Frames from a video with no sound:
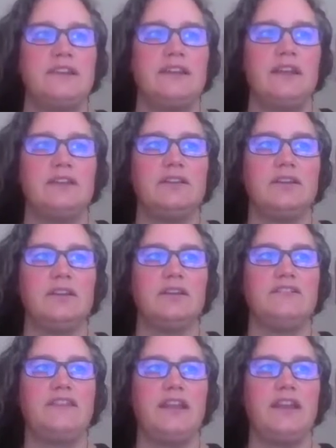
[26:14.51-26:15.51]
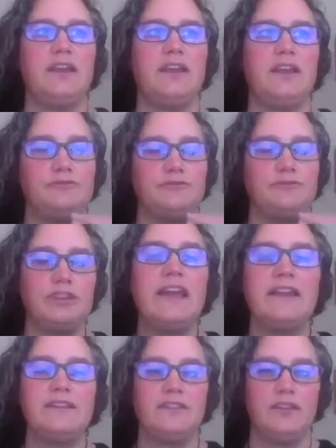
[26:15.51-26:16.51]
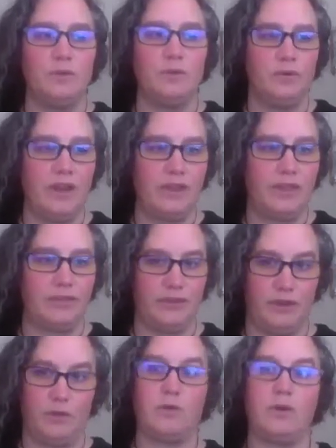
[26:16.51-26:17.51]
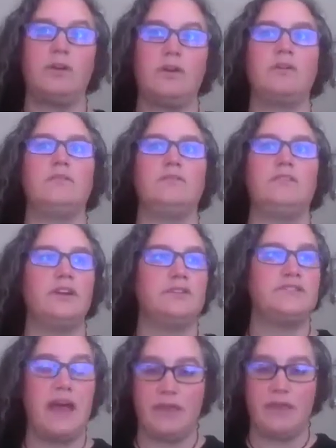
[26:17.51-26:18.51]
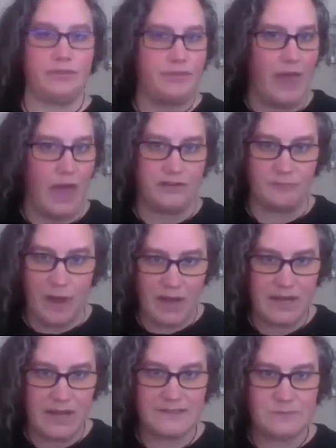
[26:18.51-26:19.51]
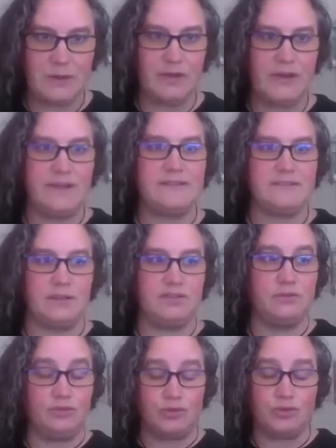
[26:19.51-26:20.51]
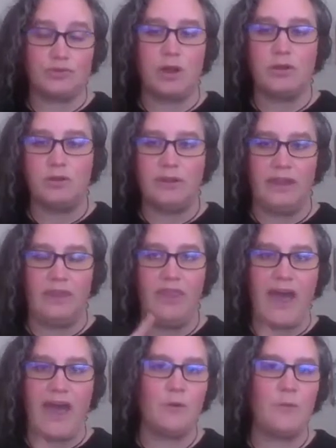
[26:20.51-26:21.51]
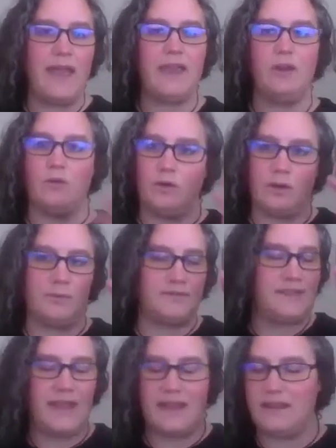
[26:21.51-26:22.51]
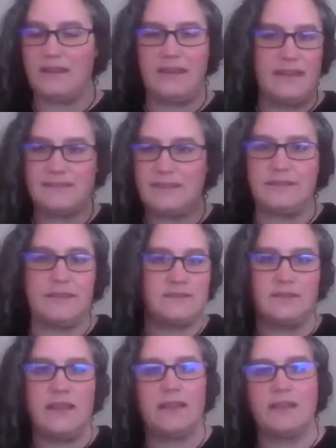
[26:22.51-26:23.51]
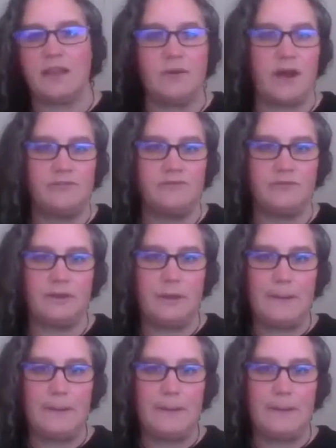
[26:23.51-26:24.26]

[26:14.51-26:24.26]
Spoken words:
did it conflict with your near-death out-of-body experience? Did you struggle in that way, or was that an easy thing to let go of?